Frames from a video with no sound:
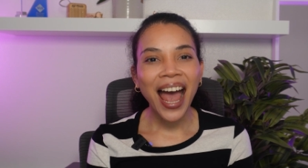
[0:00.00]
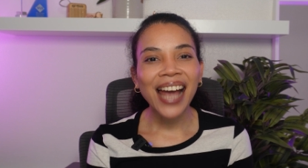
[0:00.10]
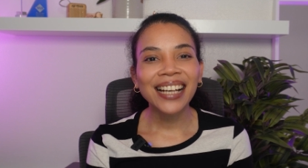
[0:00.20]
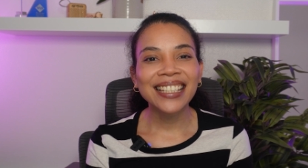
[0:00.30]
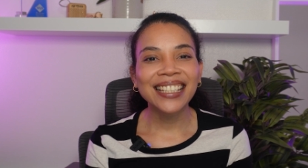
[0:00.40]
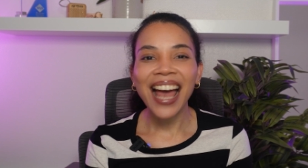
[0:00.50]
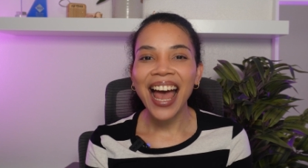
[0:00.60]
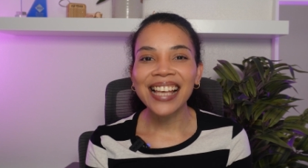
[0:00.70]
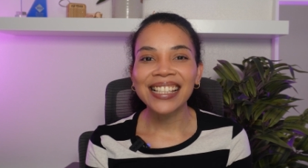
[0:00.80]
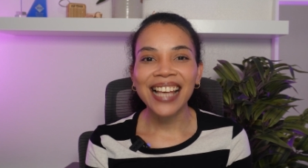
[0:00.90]
acts
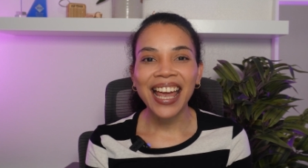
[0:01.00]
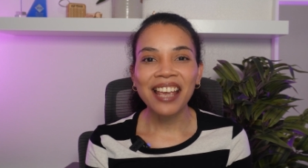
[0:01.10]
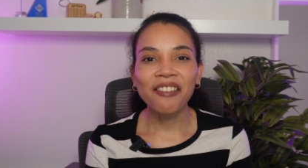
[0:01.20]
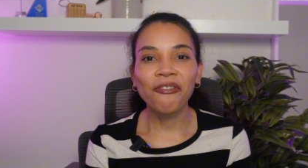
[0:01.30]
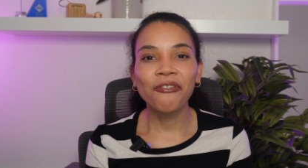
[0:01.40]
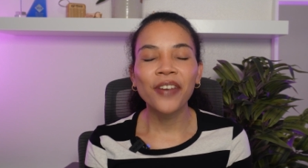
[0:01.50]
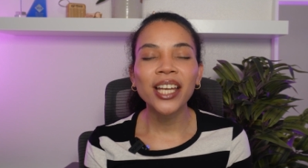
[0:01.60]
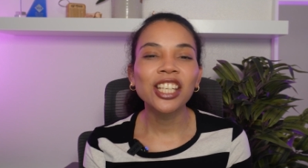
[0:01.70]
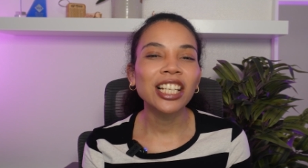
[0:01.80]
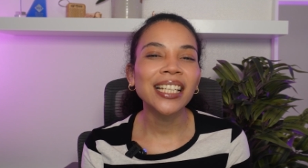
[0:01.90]
as a
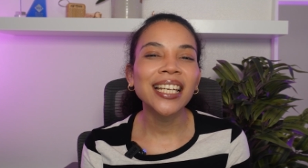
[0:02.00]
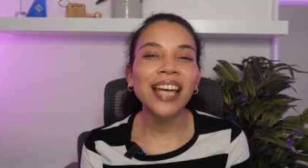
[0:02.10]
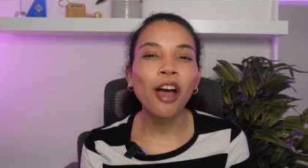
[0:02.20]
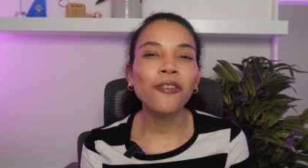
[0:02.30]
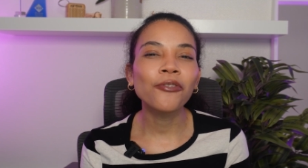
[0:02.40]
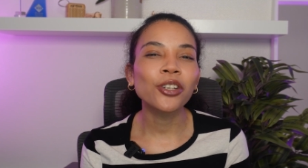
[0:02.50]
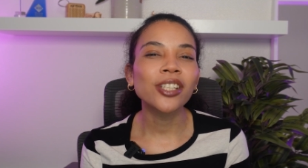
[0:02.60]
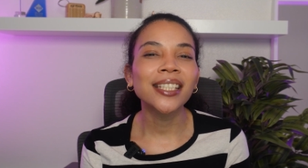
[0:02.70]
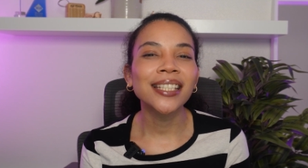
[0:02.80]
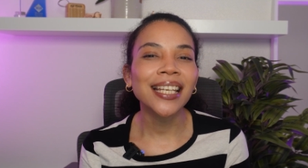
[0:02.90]
vigilant
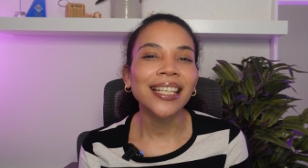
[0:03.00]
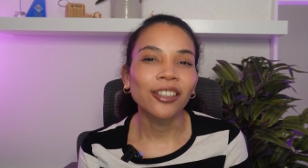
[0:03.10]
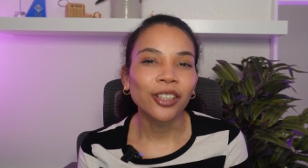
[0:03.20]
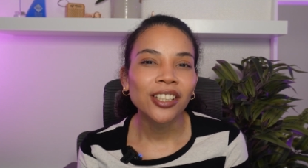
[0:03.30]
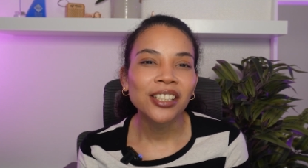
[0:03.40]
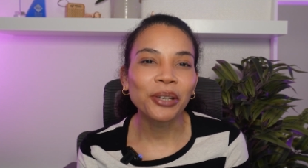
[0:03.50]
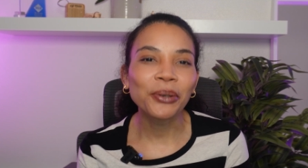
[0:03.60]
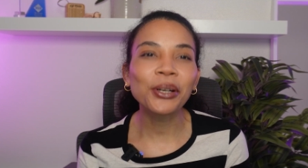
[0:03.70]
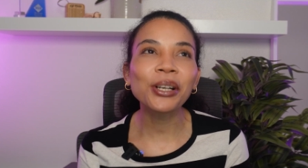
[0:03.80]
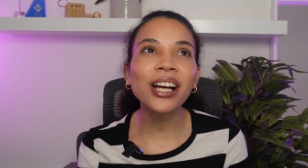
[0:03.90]
overseer,
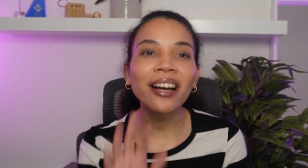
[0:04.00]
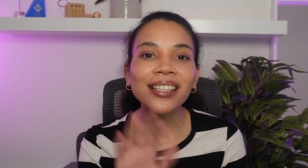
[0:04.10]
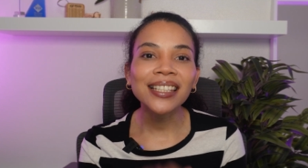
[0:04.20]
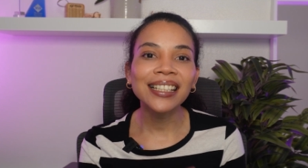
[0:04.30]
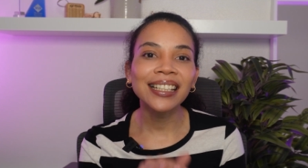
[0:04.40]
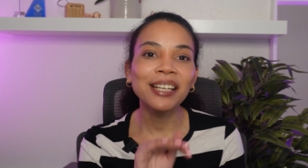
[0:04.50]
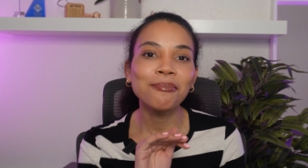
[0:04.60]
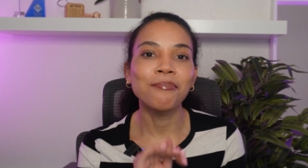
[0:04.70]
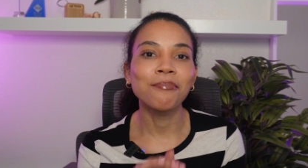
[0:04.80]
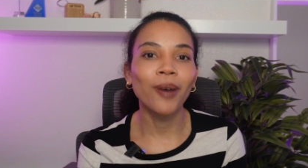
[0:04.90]
so constantly
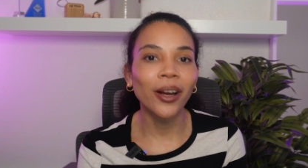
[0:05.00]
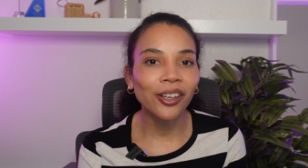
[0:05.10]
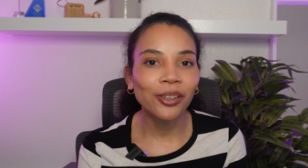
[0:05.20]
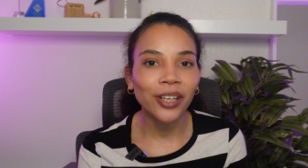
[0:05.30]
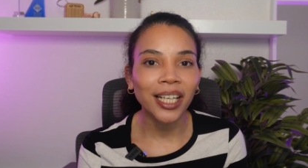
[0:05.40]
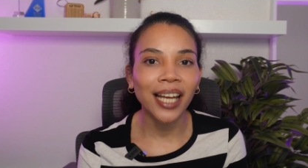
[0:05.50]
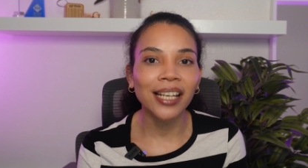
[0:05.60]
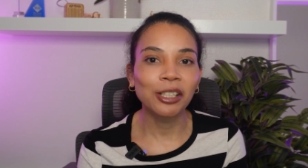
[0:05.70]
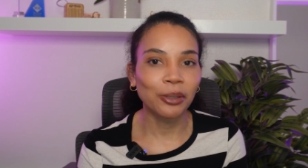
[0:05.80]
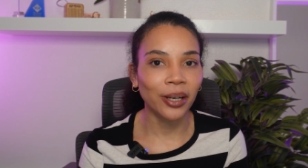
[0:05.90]
monitoring
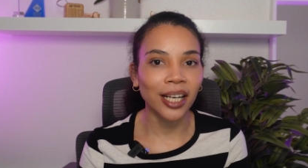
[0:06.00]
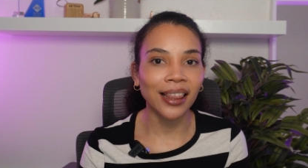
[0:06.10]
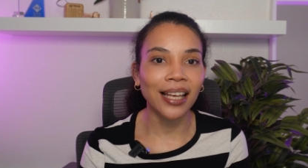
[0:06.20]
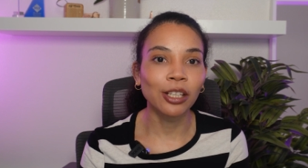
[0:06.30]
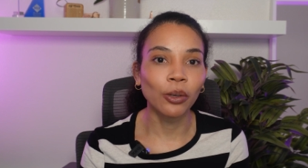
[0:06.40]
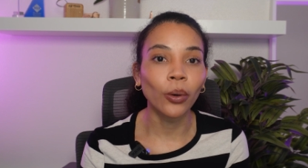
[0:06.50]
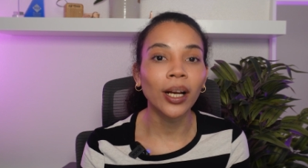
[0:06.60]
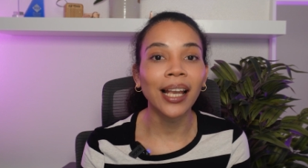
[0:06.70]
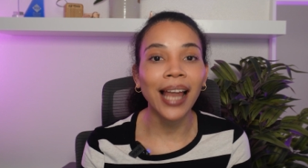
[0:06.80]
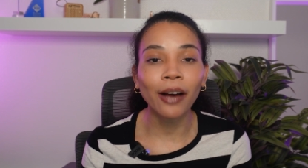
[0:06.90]
and ensuring that your
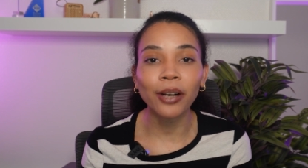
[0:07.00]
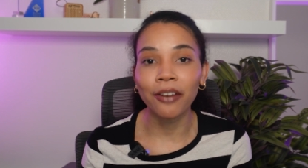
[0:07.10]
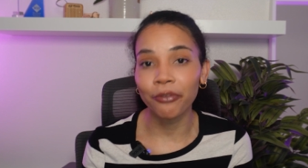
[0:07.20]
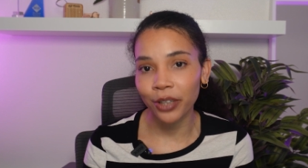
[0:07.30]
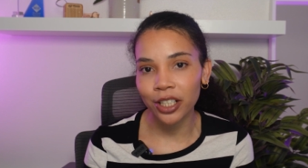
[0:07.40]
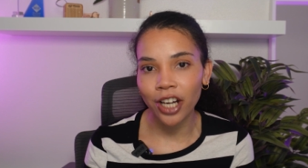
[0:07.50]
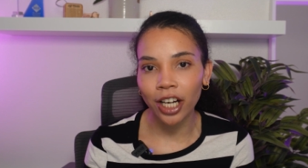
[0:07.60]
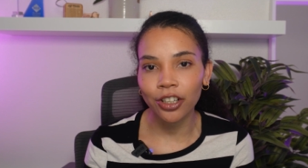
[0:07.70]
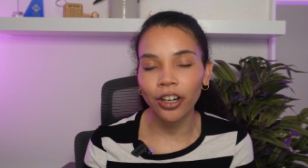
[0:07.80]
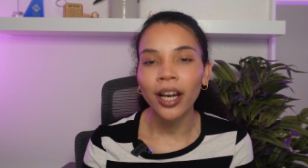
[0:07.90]
cloud
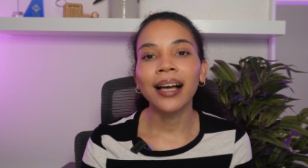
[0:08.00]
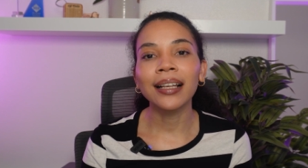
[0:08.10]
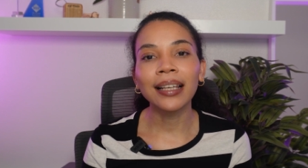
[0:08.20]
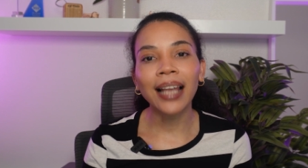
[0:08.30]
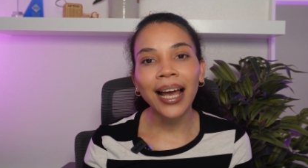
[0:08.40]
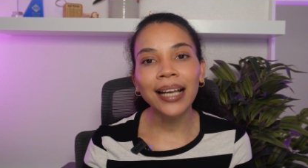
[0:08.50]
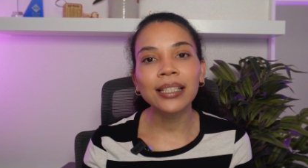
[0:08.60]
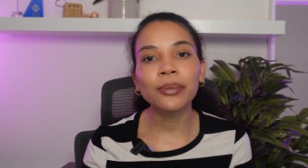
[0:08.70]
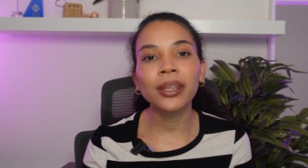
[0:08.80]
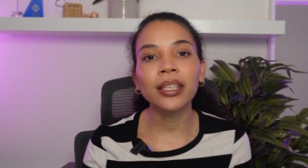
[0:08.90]
infrastructure
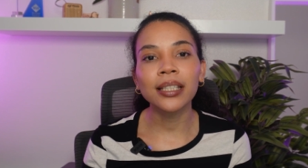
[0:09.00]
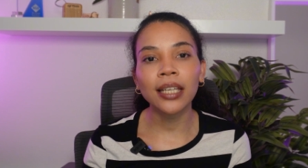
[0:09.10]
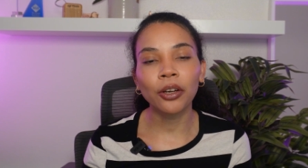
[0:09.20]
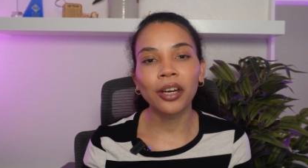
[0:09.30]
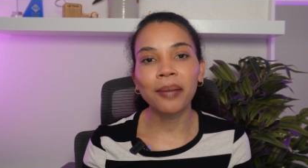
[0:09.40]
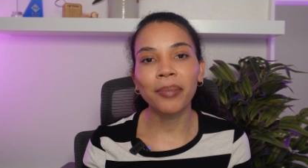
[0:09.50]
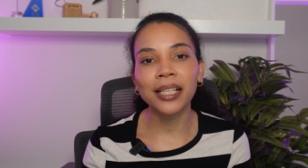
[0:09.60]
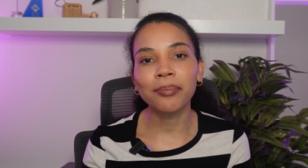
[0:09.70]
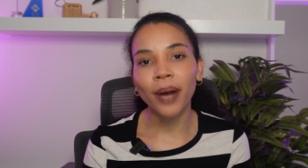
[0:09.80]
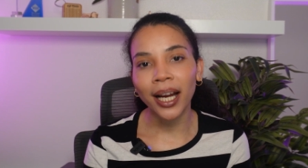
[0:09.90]
aligns with the security
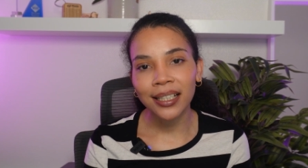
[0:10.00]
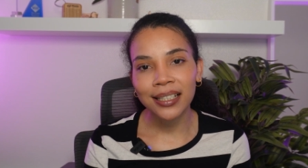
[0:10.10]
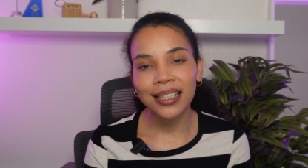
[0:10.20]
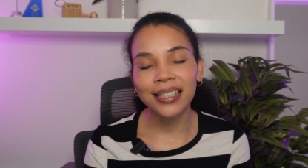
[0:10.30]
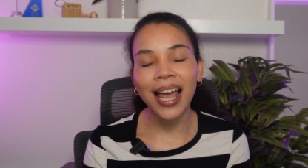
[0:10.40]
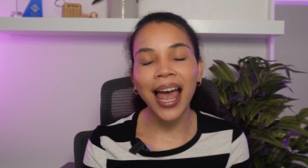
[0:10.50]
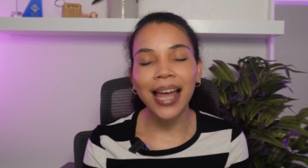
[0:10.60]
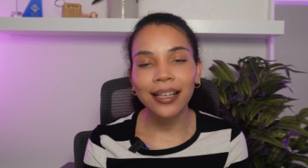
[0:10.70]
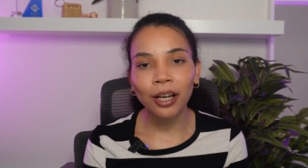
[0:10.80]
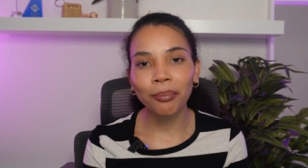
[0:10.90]
best practices
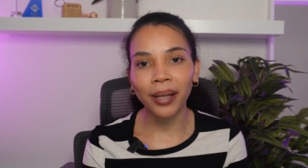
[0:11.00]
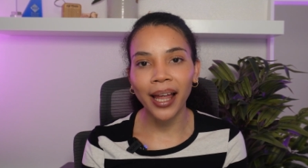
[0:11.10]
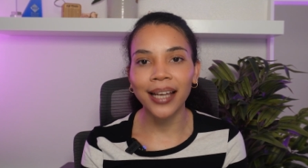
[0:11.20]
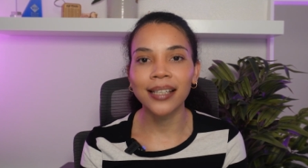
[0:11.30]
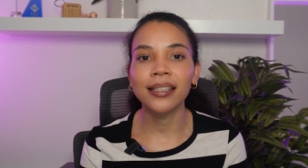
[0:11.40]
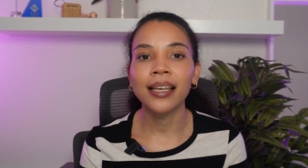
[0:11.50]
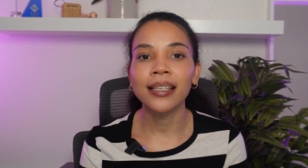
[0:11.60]
and compliance